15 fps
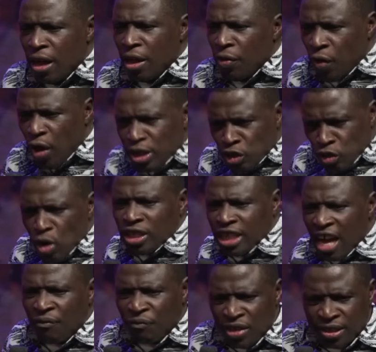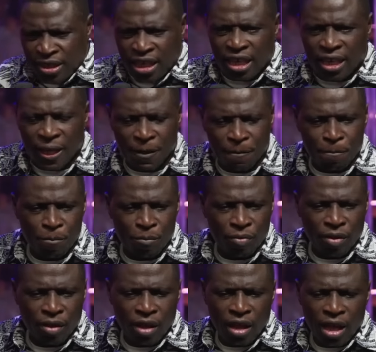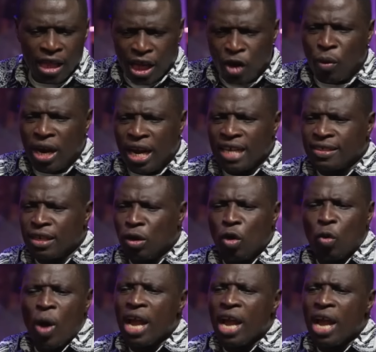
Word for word: though he's not there physically. And then one day I said, Lord, what